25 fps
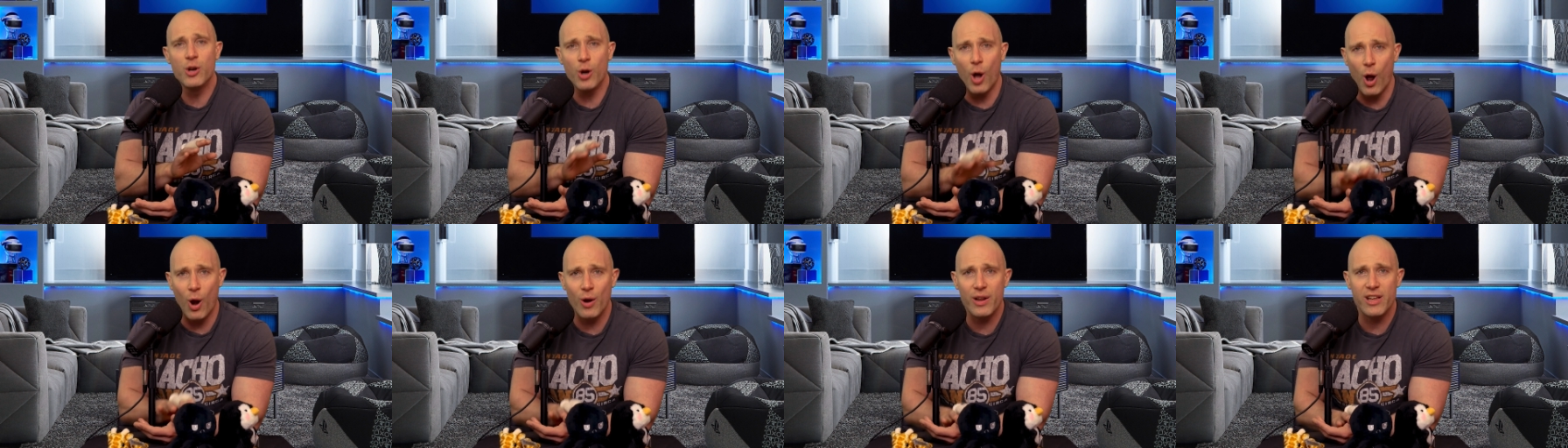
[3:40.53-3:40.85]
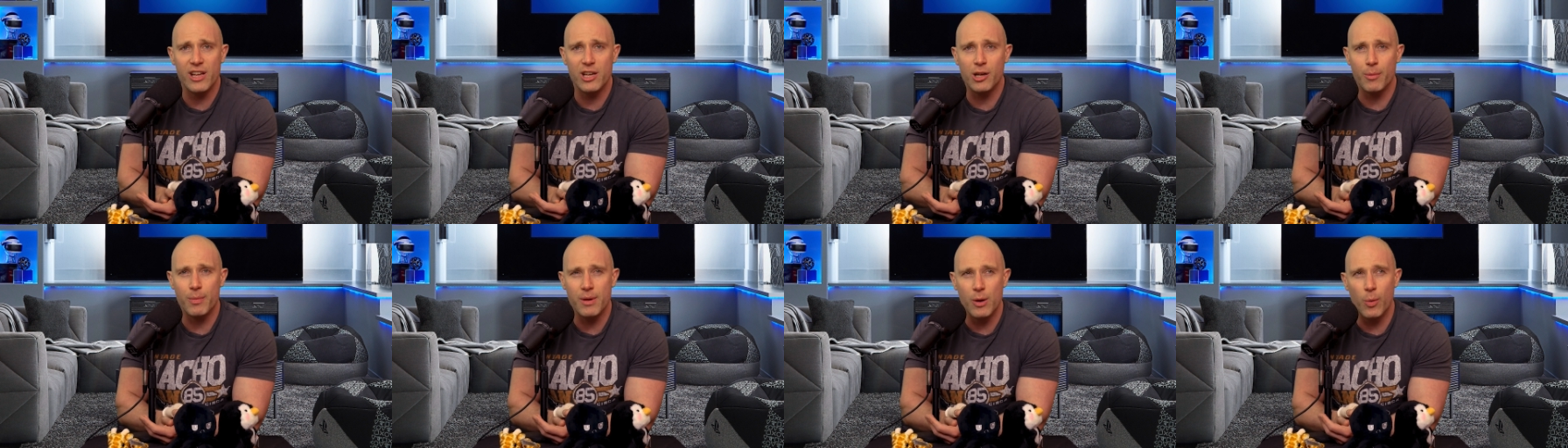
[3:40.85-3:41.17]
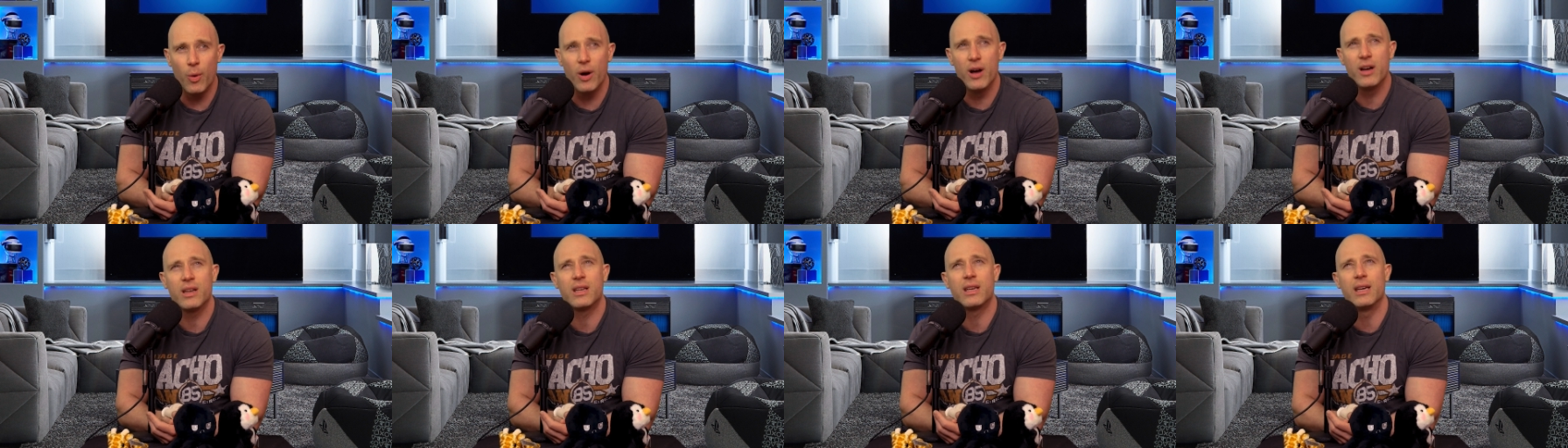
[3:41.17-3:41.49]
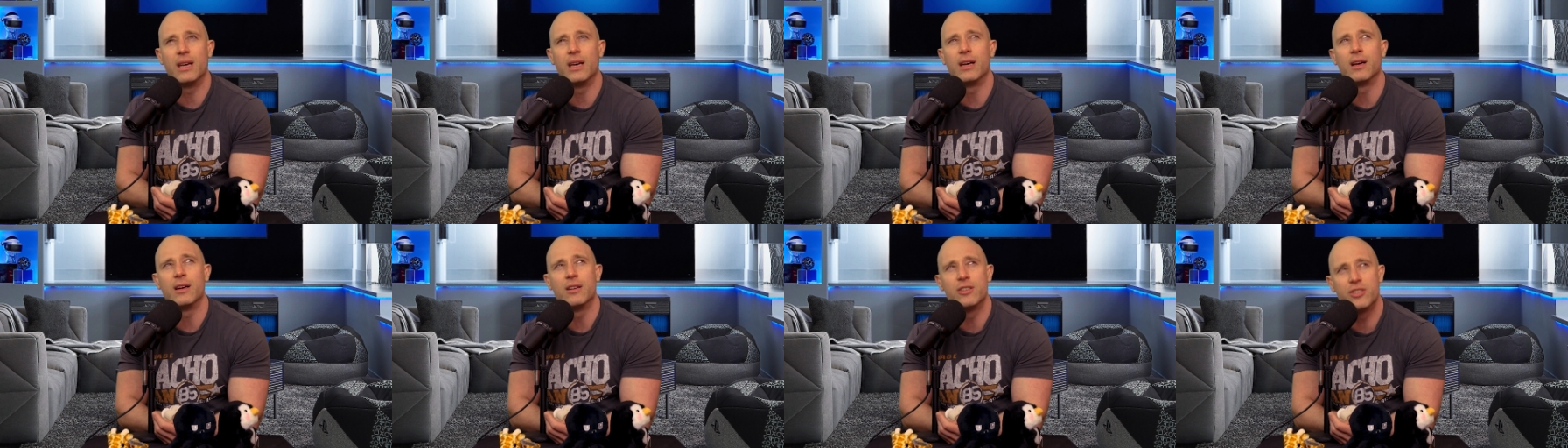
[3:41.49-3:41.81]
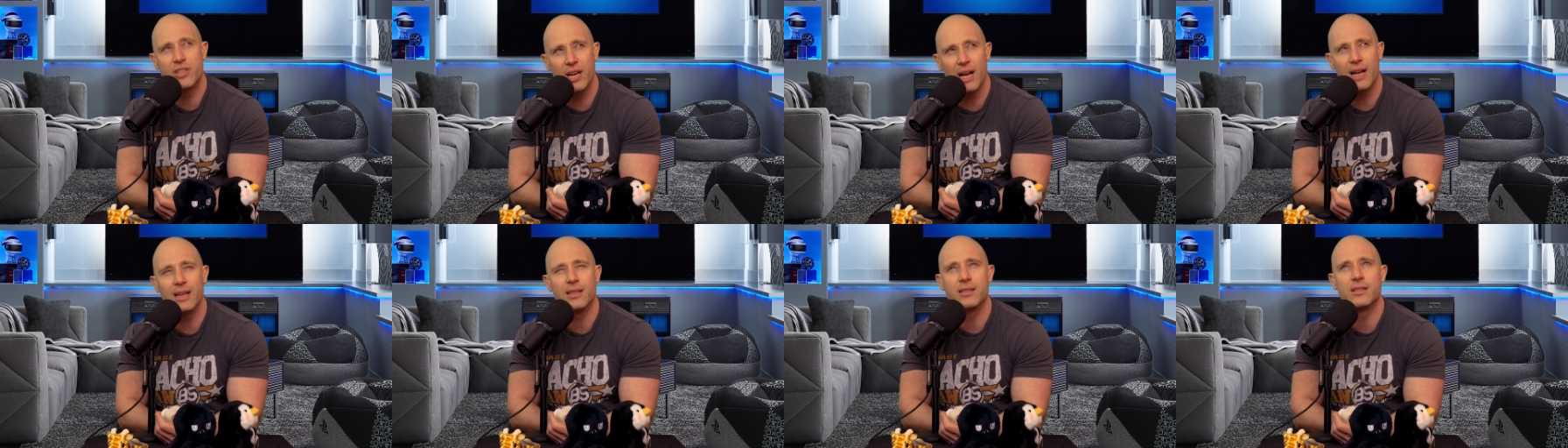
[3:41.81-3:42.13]
not only are you going to be working
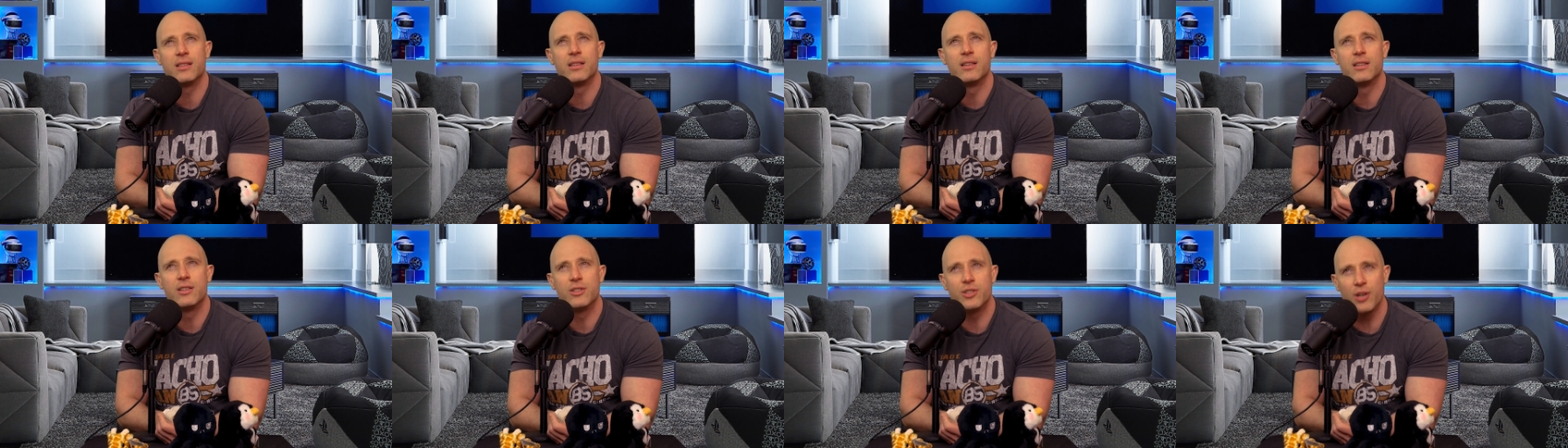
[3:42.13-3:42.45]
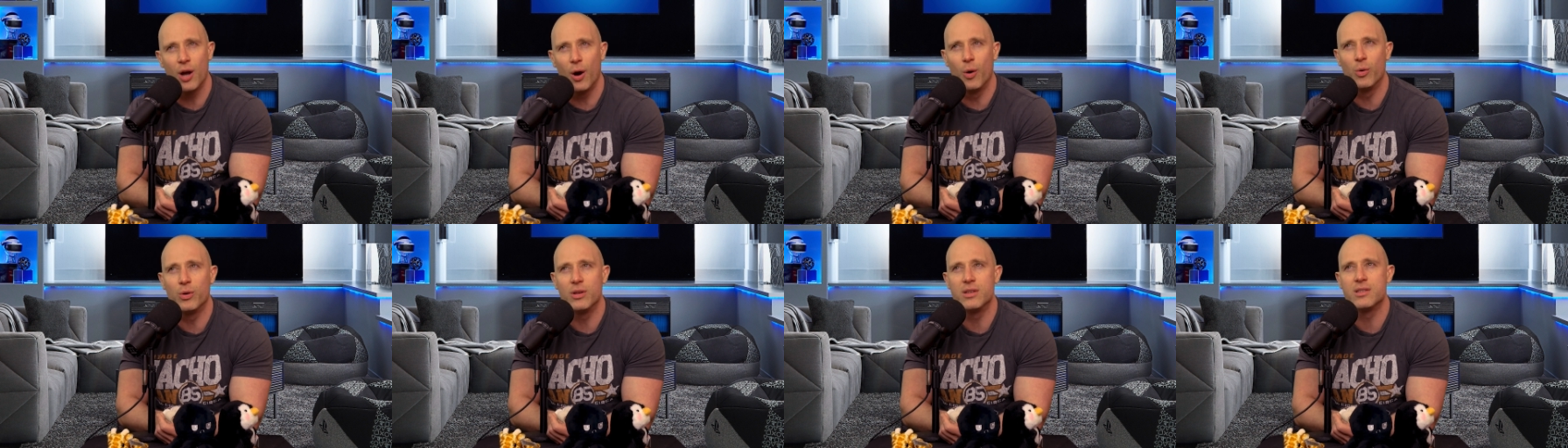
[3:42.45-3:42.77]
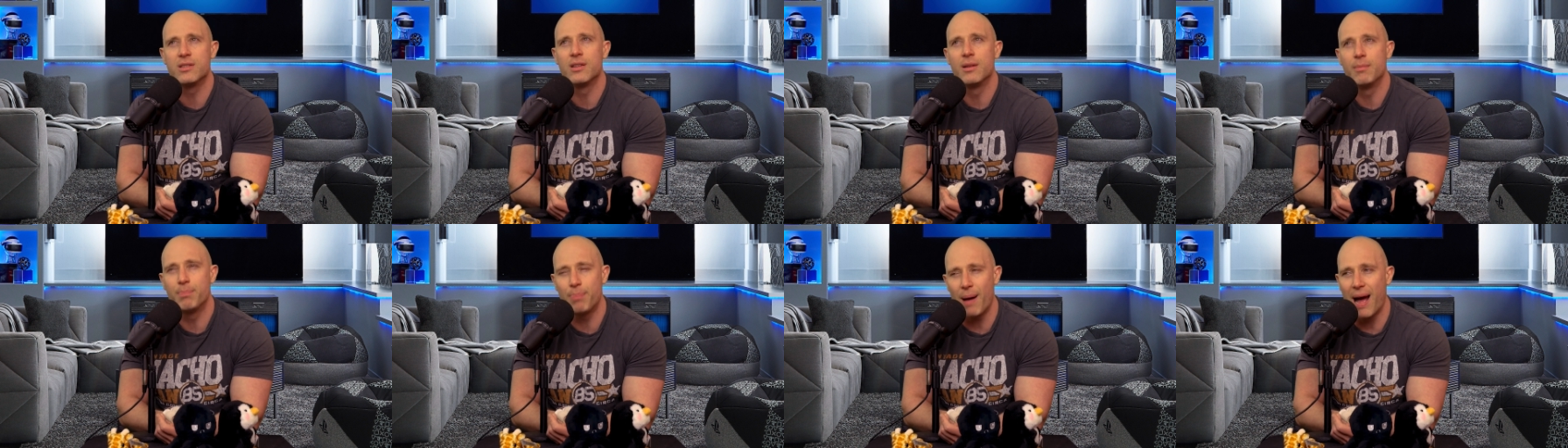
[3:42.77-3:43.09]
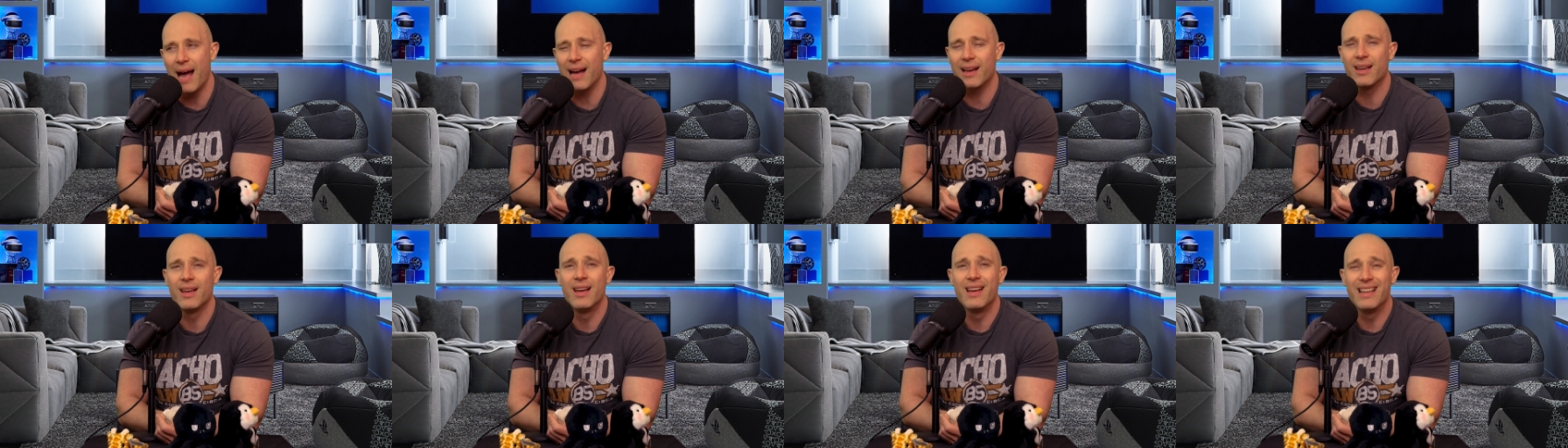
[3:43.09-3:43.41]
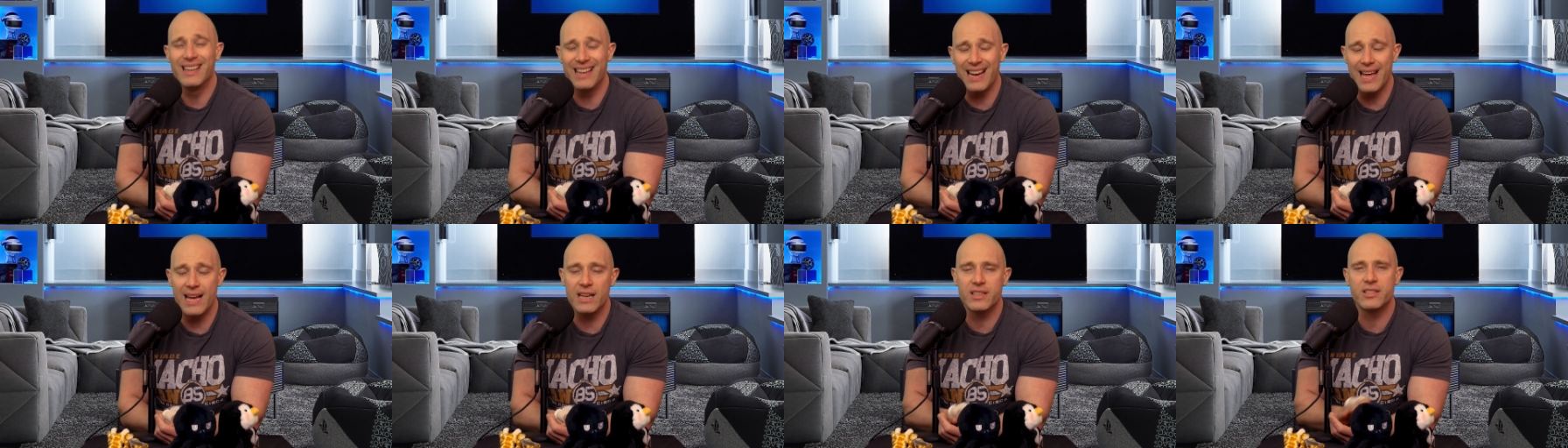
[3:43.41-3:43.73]
chest, shoulders, back,
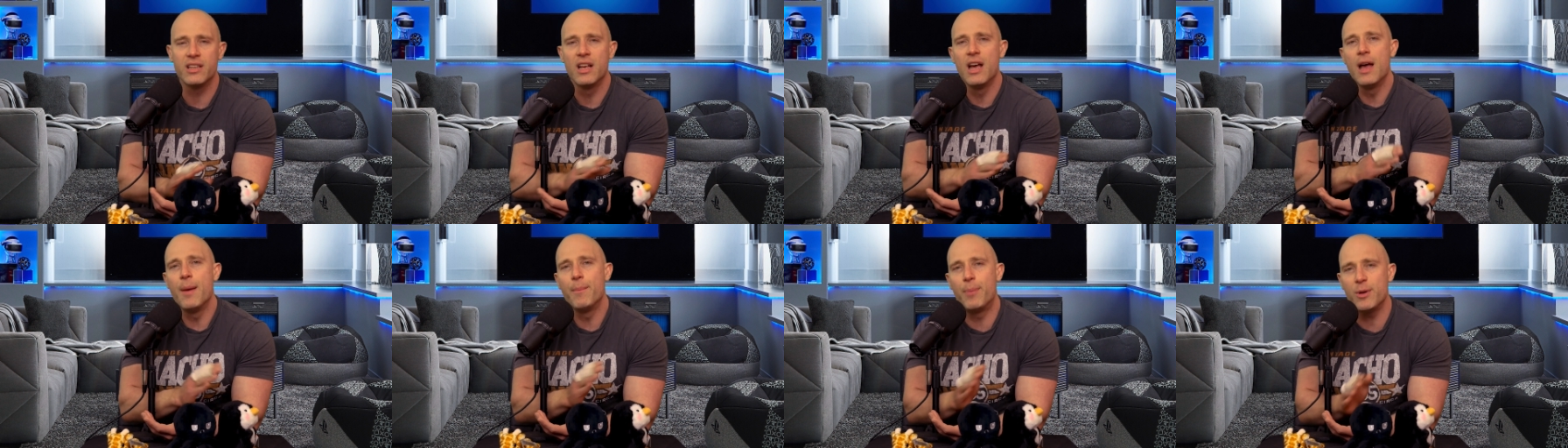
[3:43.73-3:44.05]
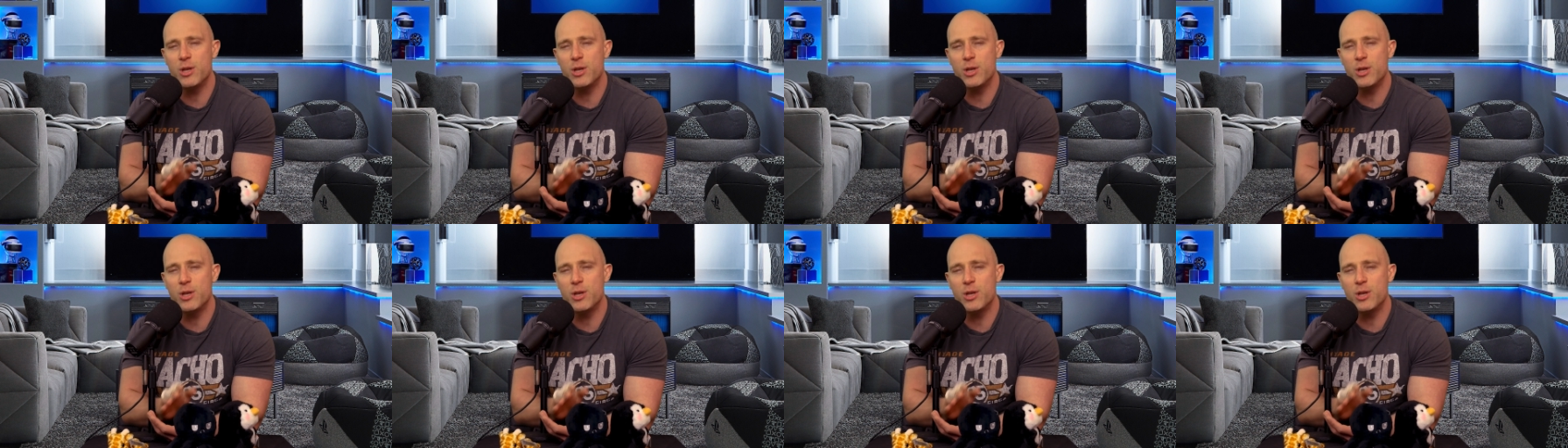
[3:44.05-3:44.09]
legs,